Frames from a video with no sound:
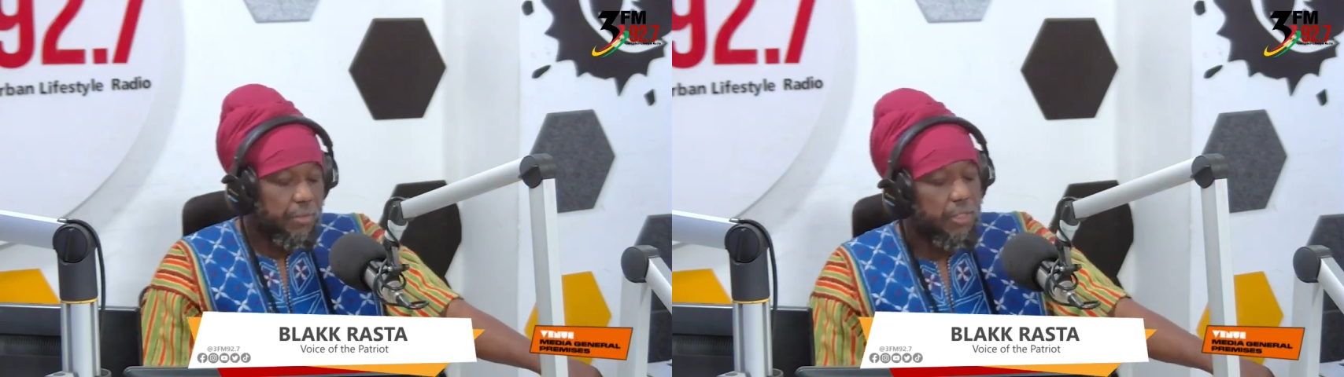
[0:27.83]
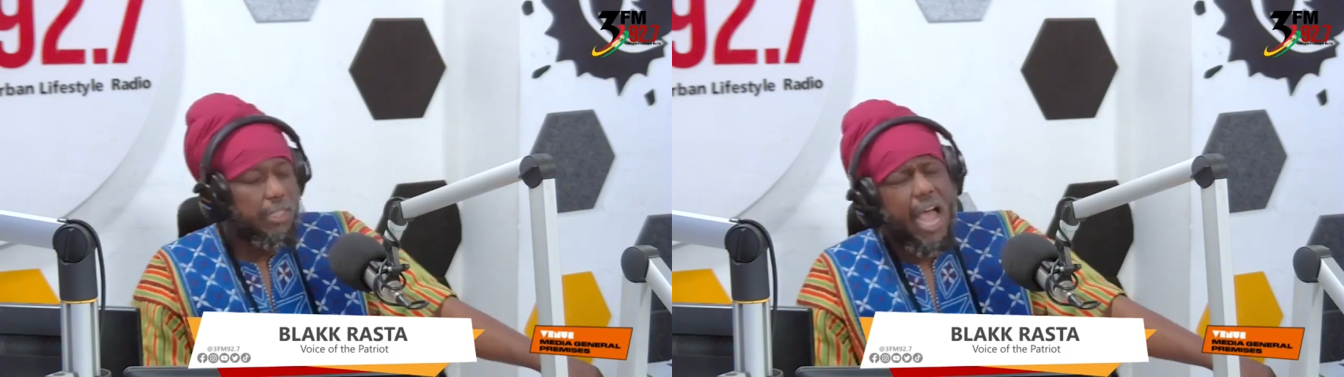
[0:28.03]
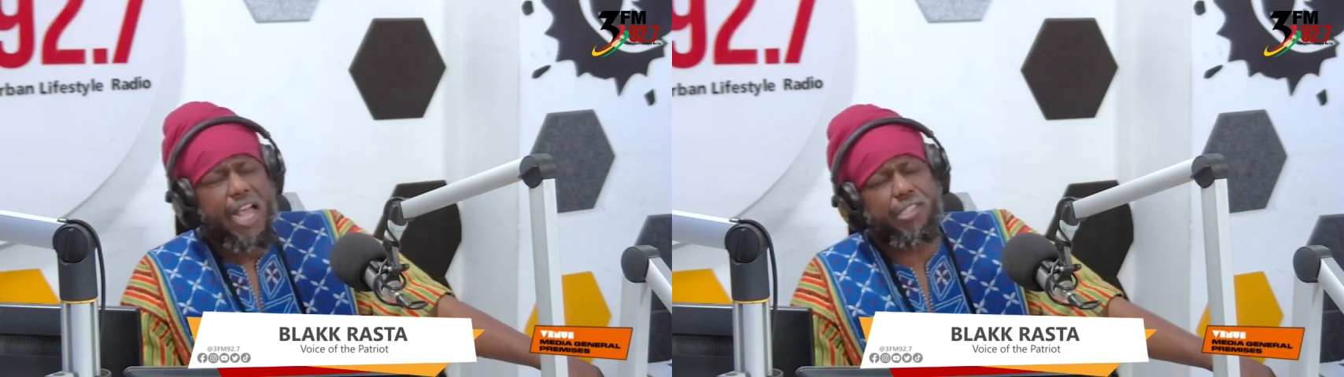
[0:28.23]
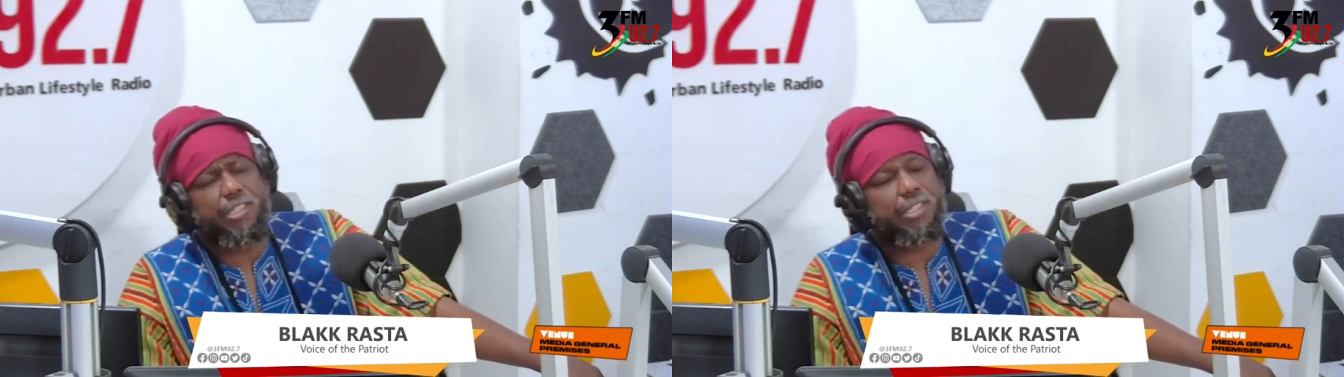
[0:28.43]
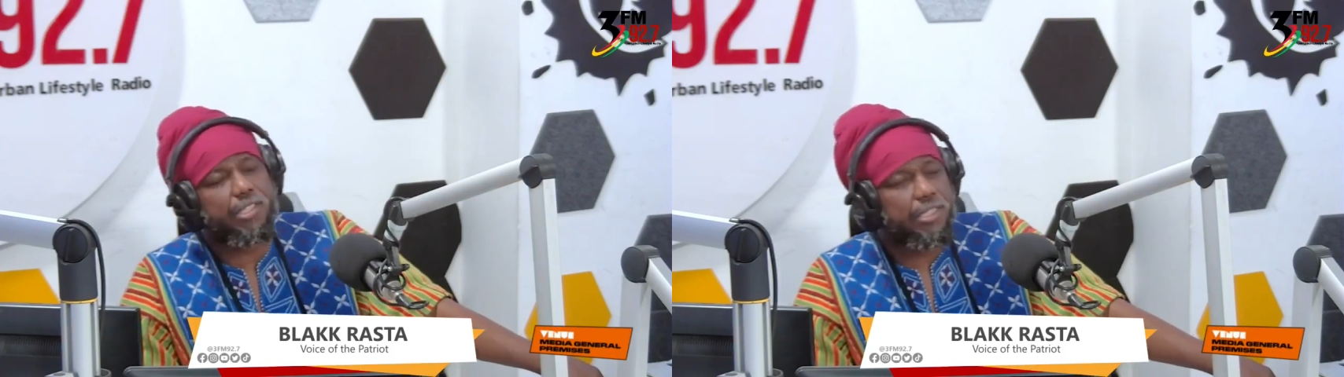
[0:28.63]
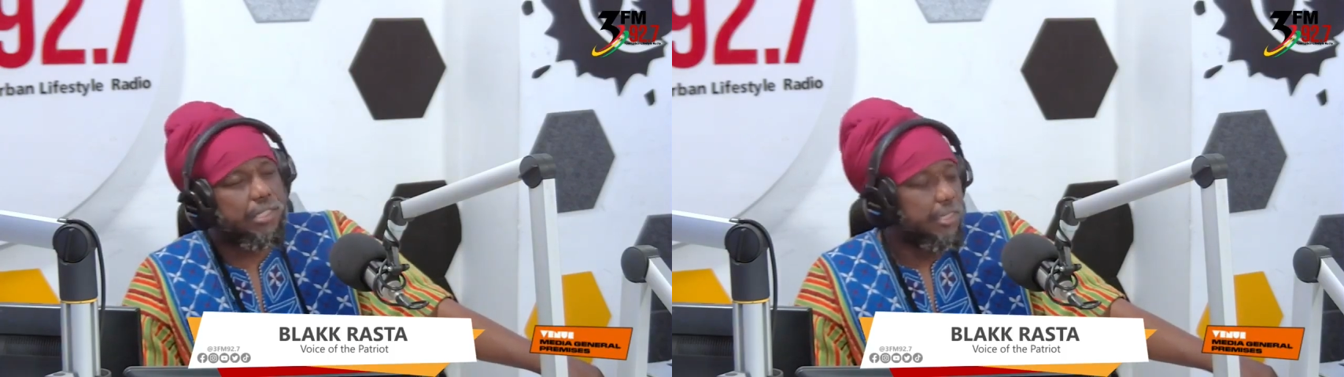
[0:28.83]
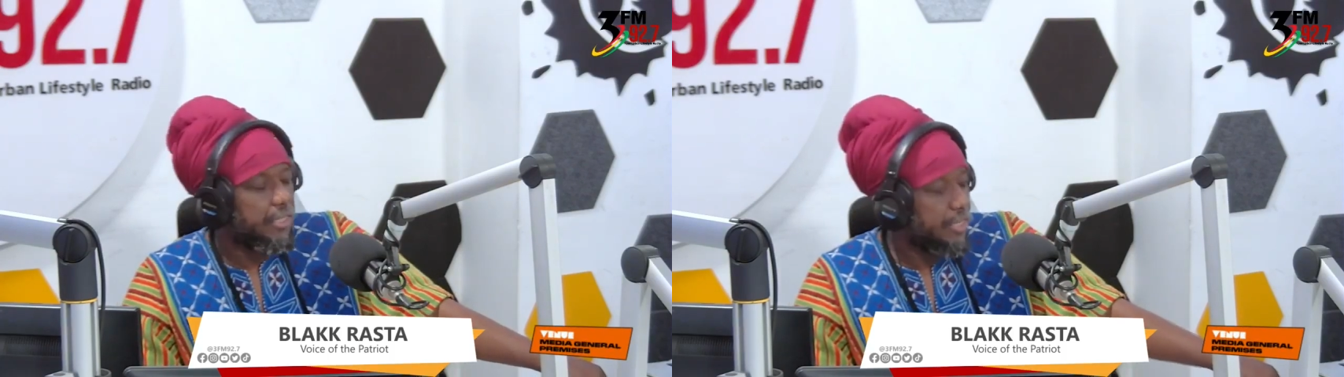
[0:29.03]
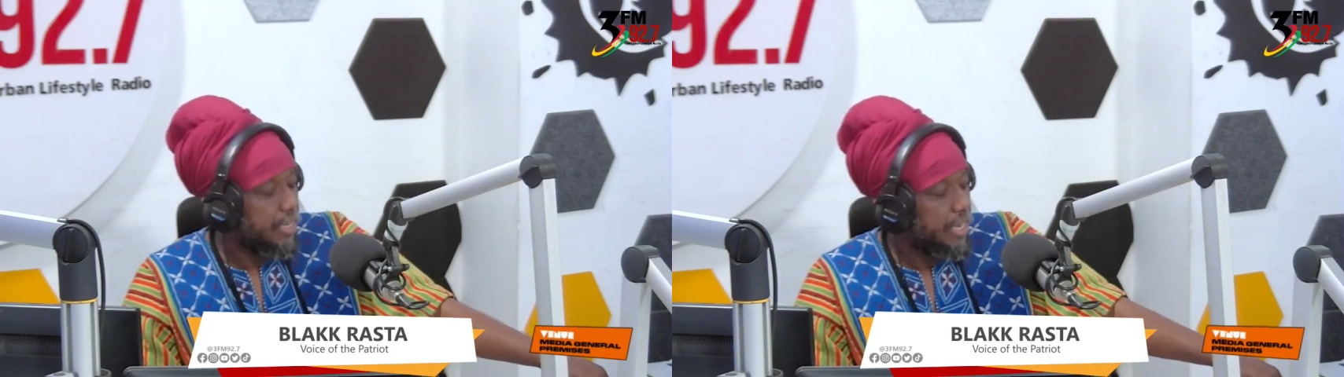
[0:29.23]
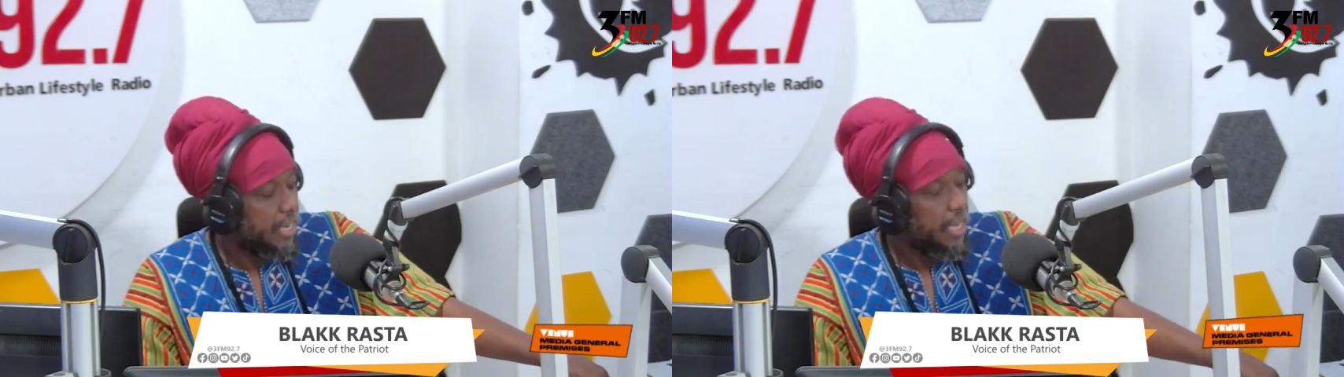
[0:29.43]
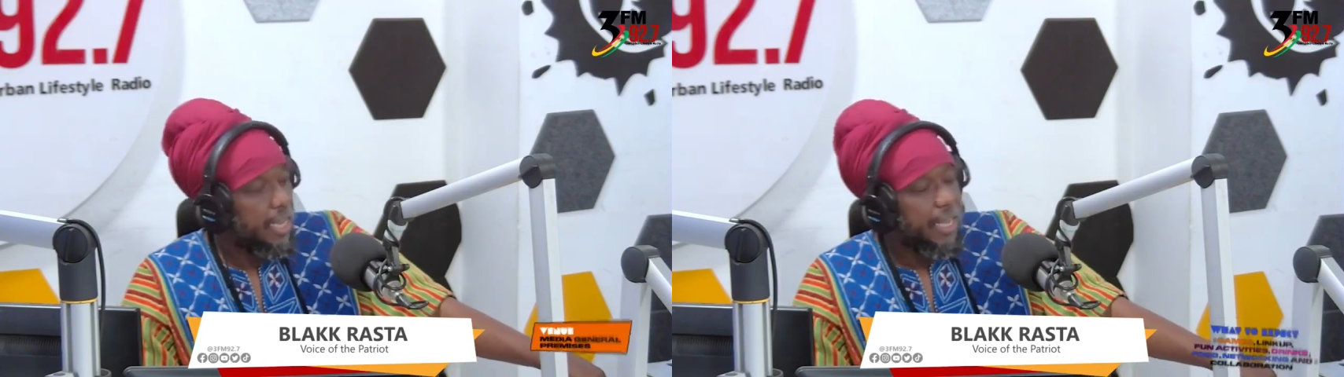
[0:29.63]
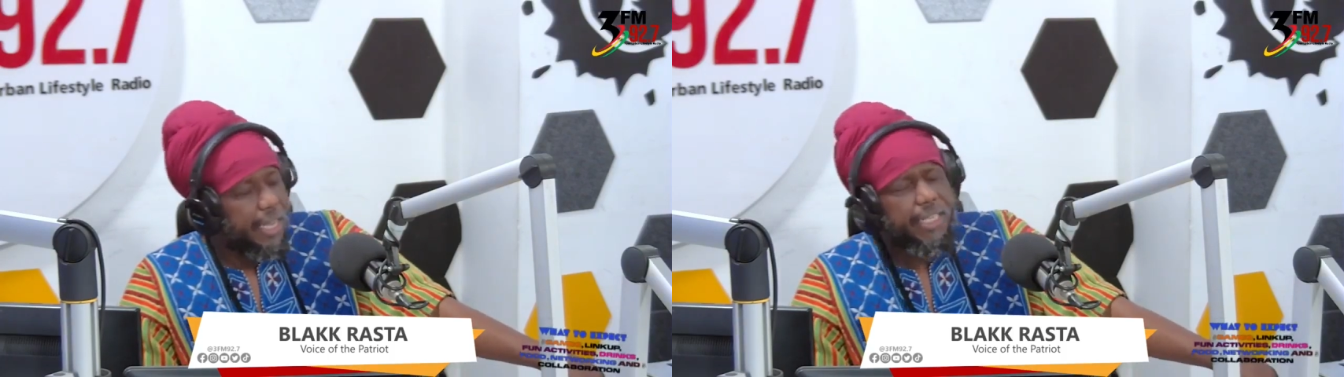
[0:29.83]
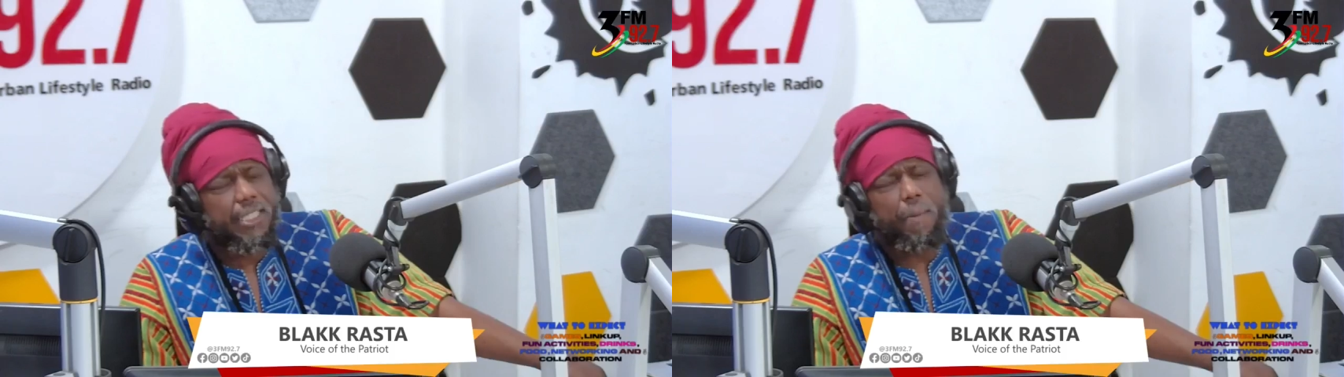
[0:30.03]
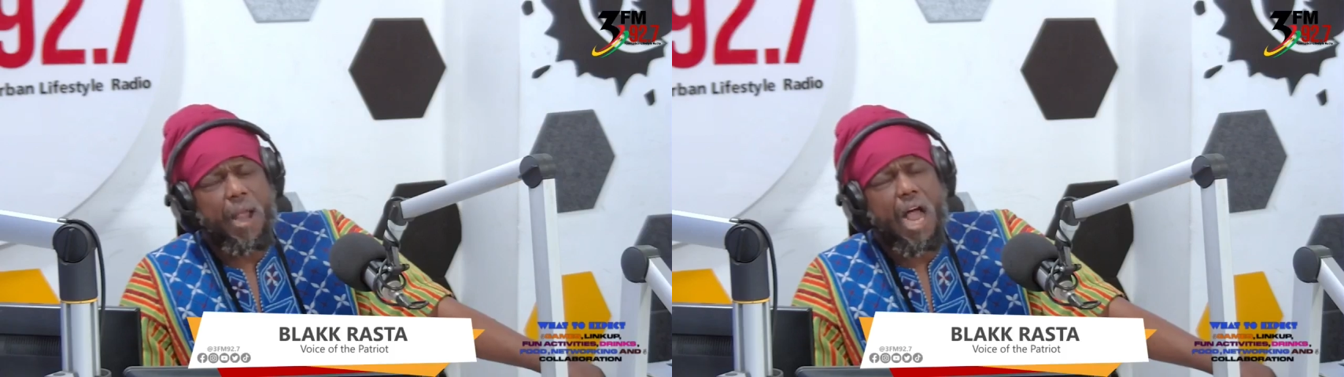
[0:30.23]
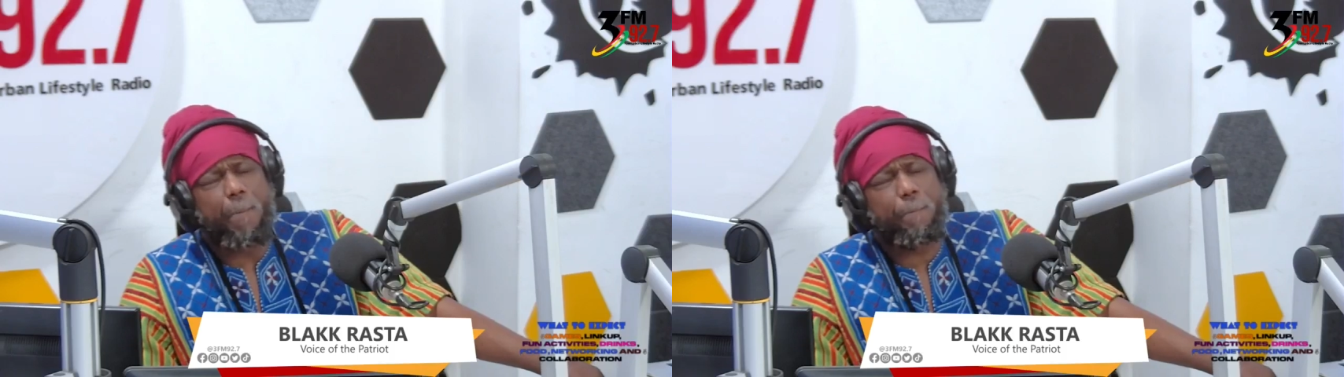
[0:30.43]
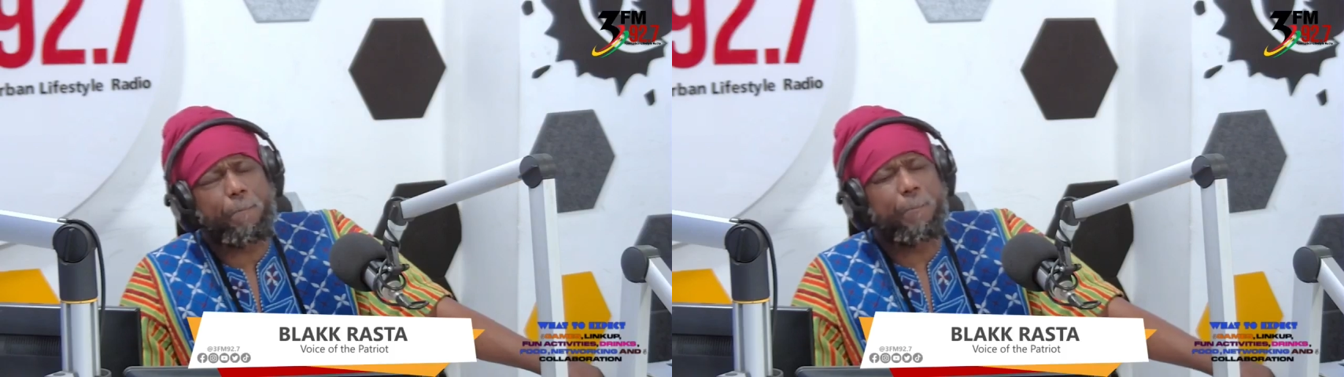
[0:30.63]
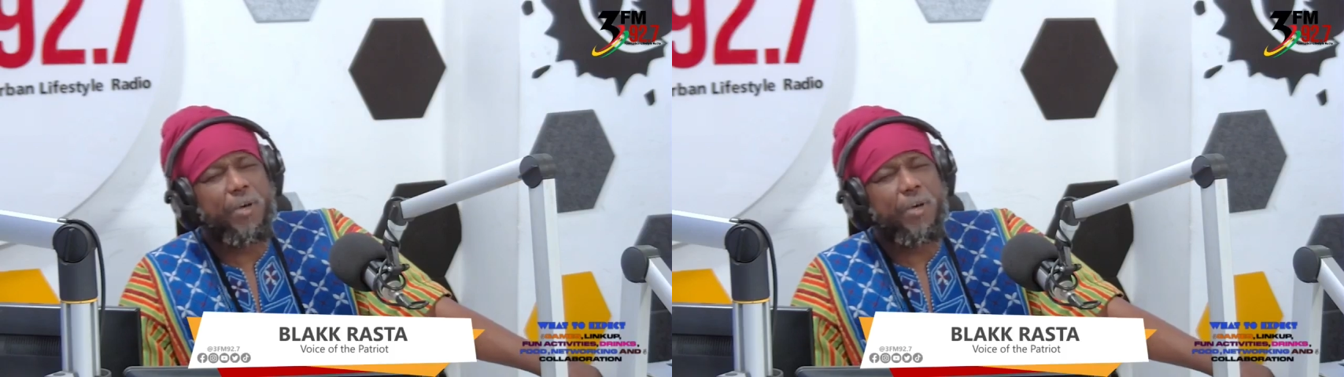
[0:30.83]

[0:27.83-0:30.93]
This is the block.